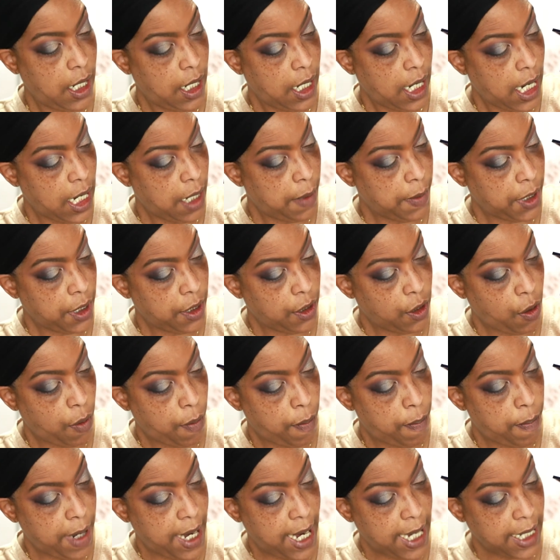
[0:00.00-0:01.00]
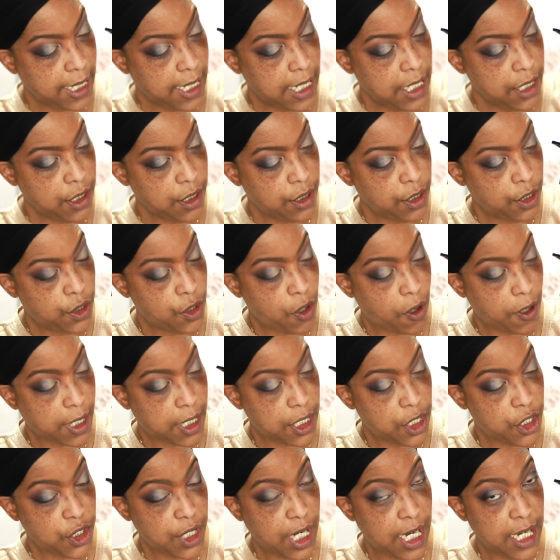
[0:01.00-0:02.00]
and I'm going to go back into the
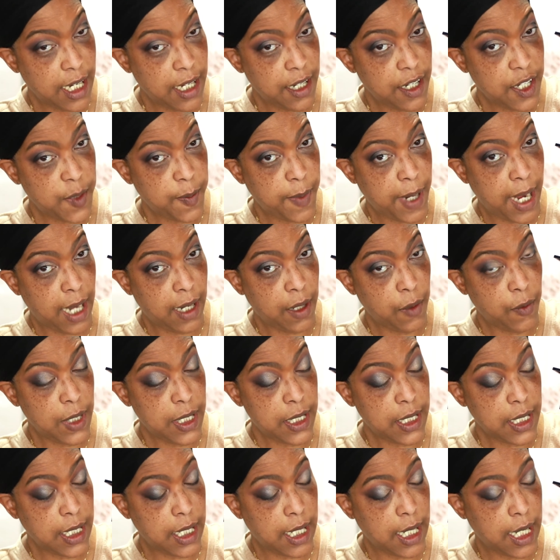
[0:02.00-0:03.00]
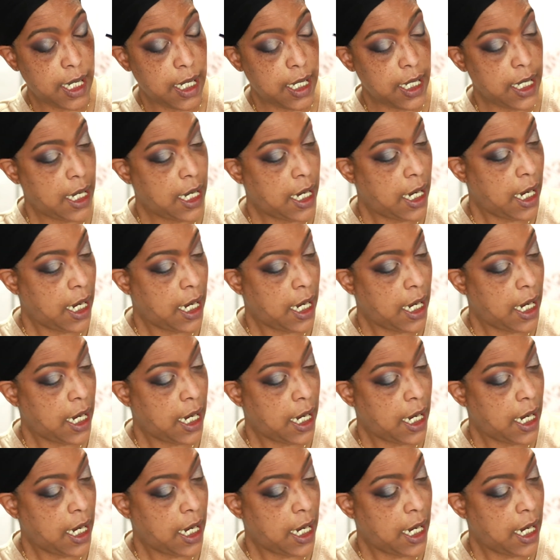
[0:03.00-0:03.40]
darkest shade in this palette once again